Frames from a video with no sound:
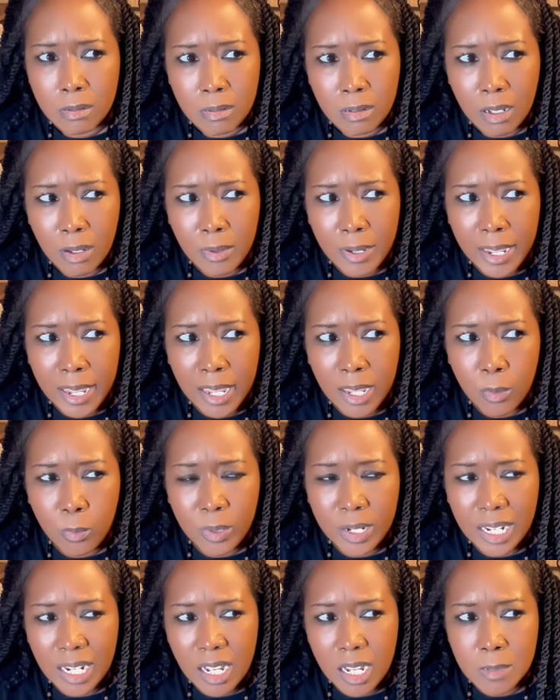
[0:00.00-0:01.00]
Okay.
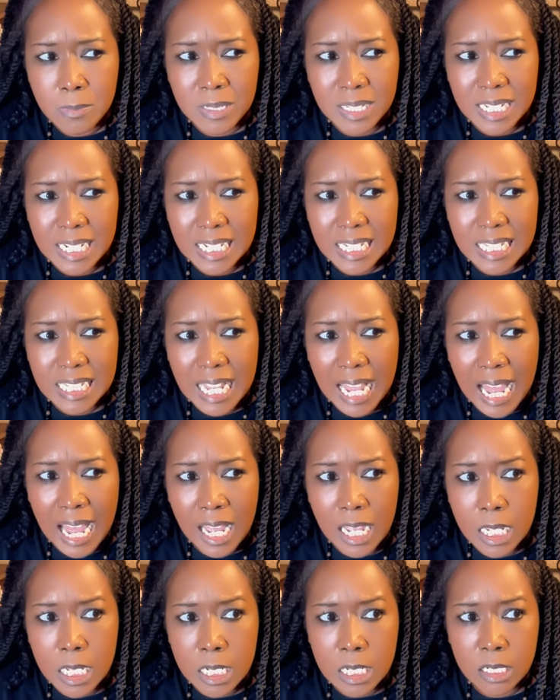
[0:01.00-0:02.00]
When it comes to this
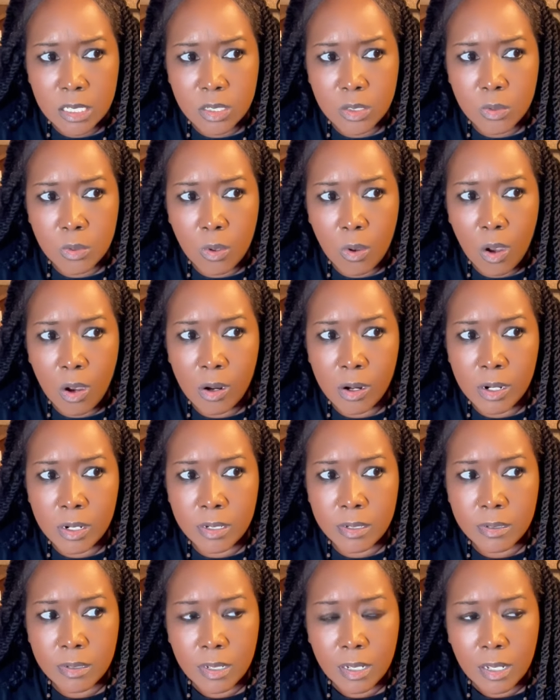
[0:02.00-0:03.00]
side hustle,
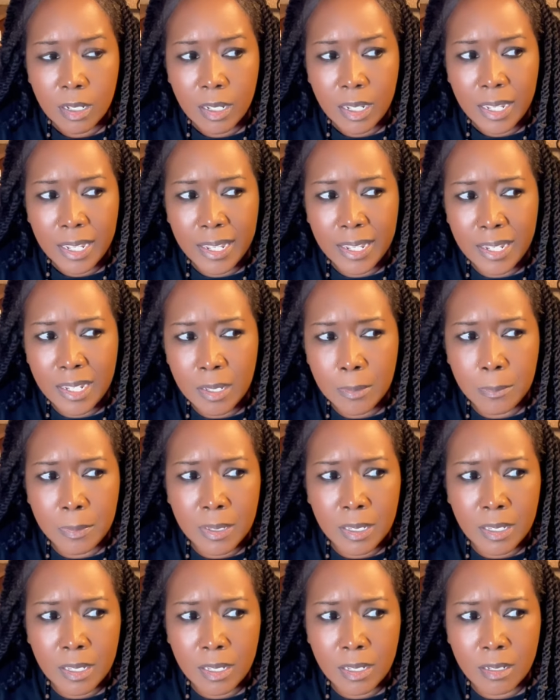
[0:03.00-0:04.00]
or it could
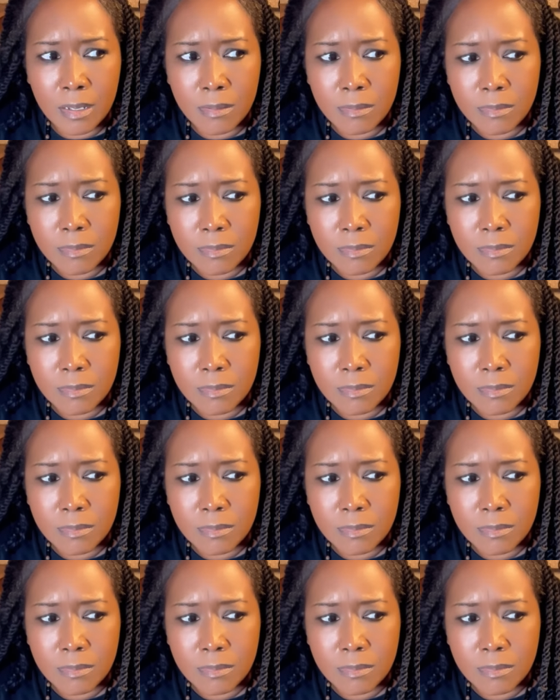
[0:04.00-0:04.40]
be